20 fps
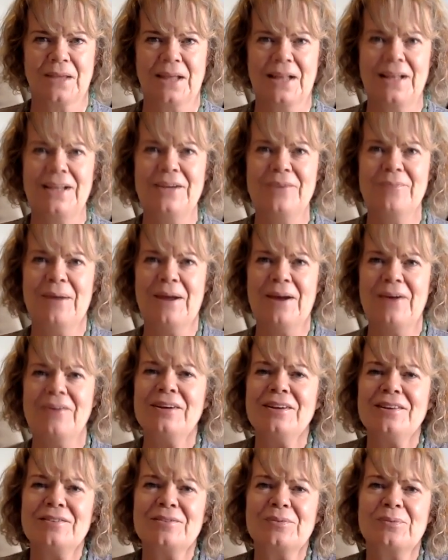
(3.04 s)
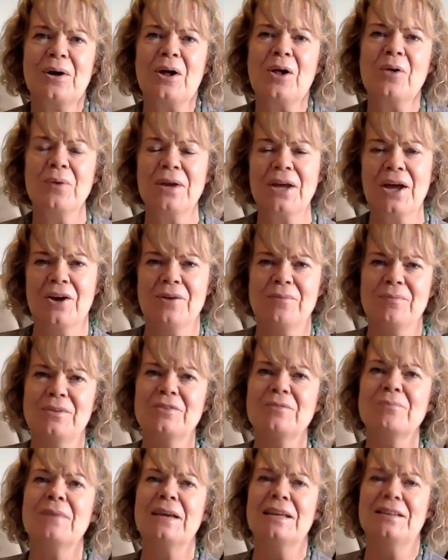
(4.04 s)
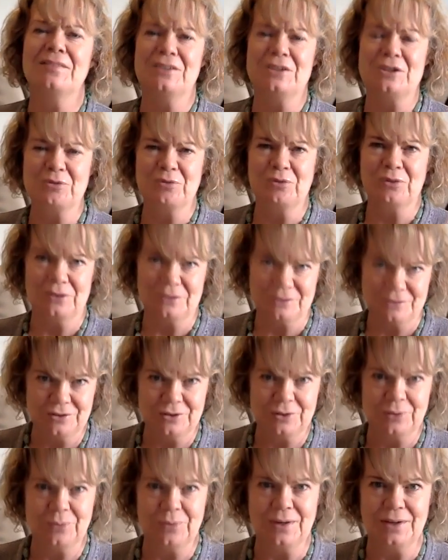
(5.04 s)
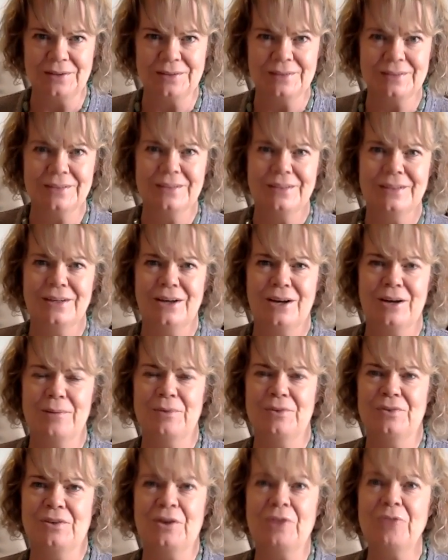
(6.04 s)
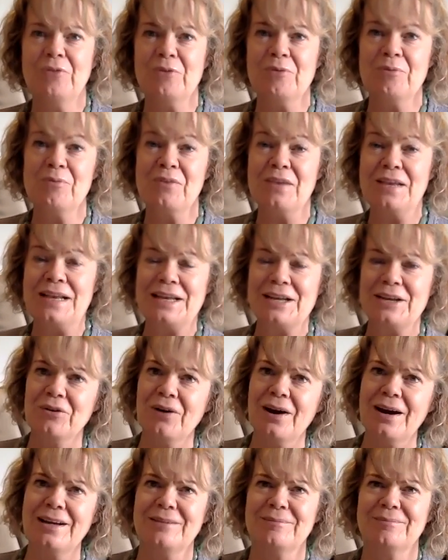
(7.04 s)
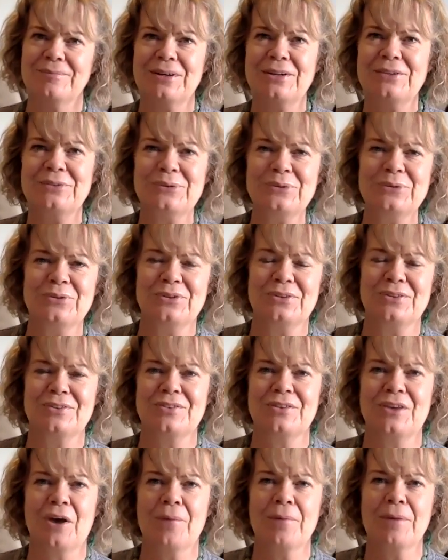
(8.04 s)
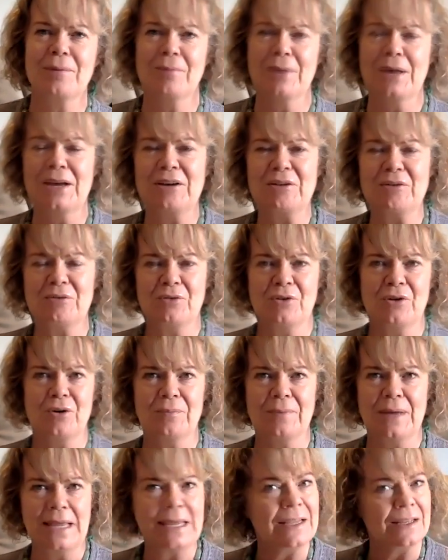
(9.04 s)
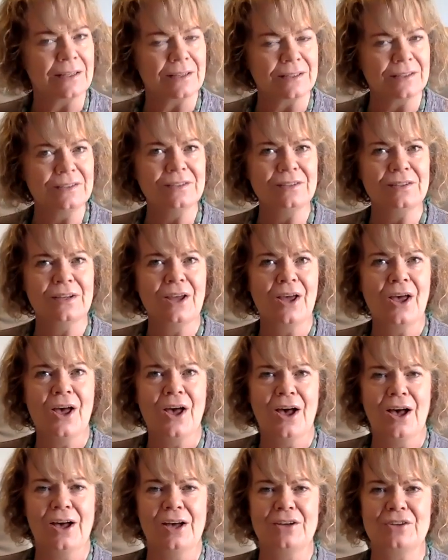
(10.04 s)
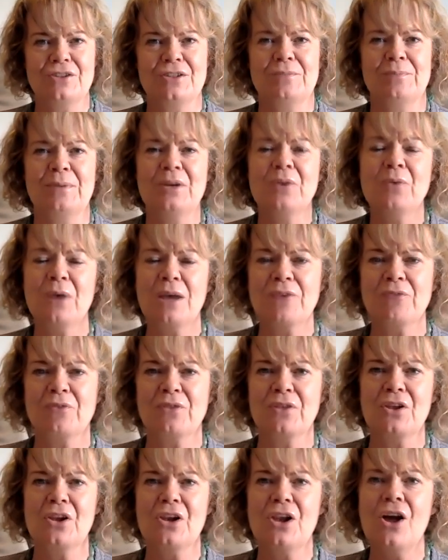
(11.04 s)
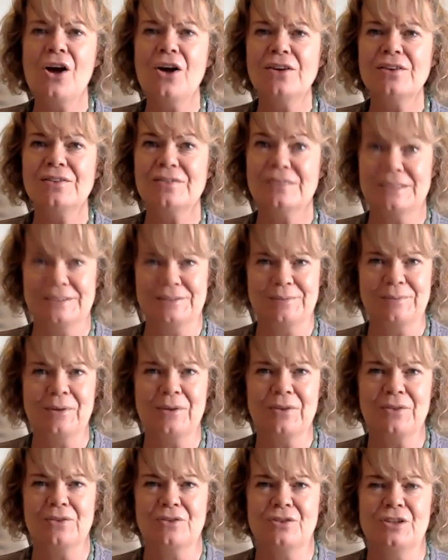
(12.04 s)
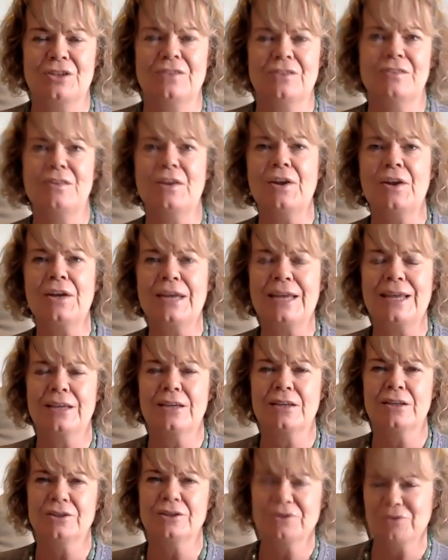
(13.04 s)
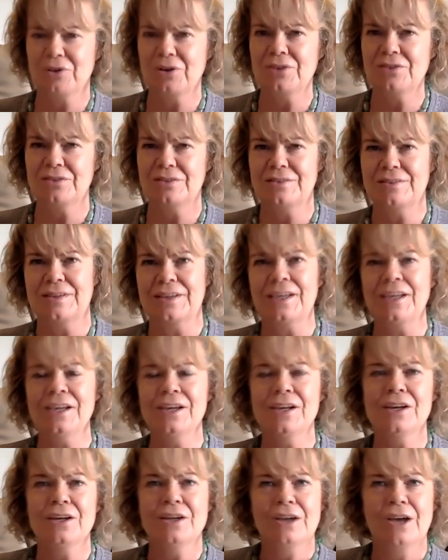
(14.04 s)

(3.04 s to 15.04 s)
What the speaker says: Hello, parents. Well, we hope this message finds you well. I myself am feeling great. My daughter's coming back from England. She's been away for the last 6 months. She's studying at university,